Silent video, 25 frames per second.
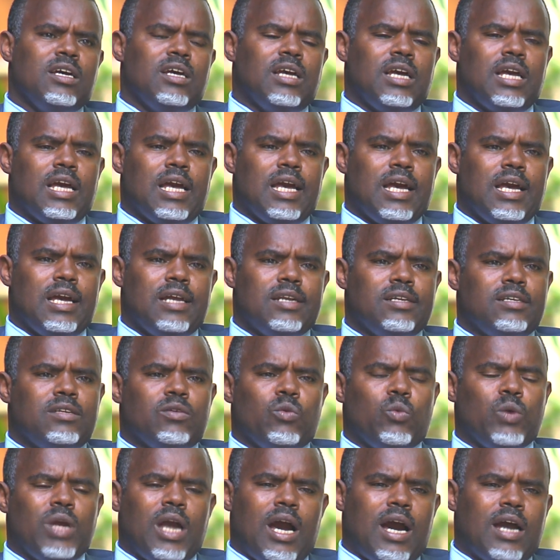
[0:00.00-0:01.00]
and
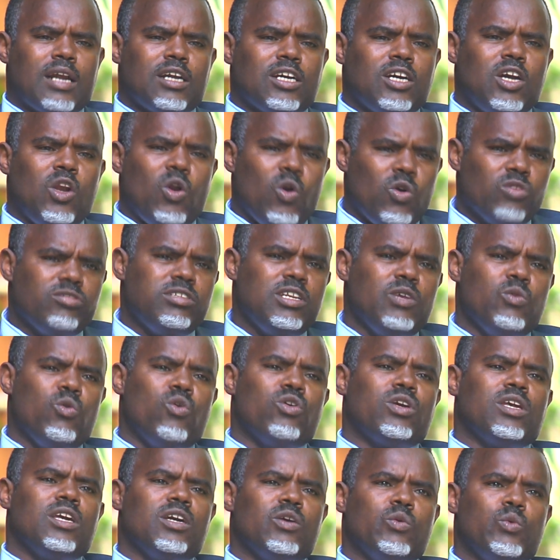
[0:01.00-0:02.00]
we are closely
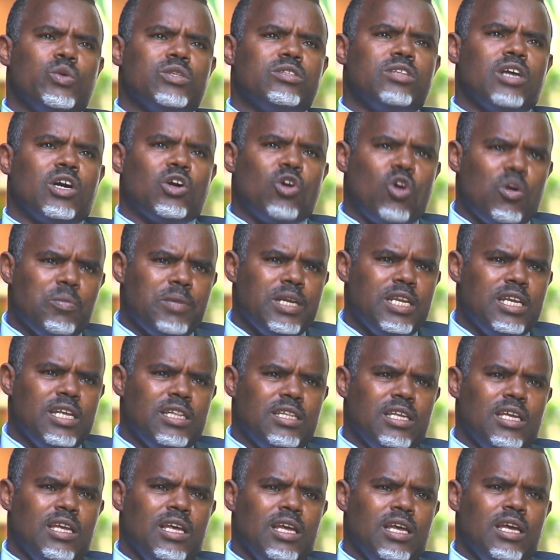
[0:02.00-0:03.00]
working with the
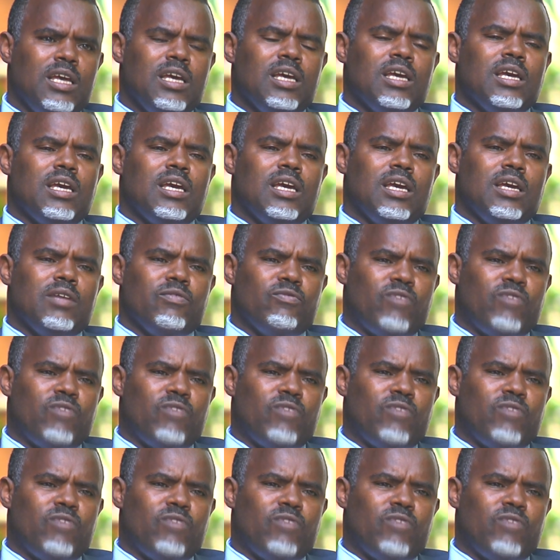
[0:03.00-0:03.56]
community in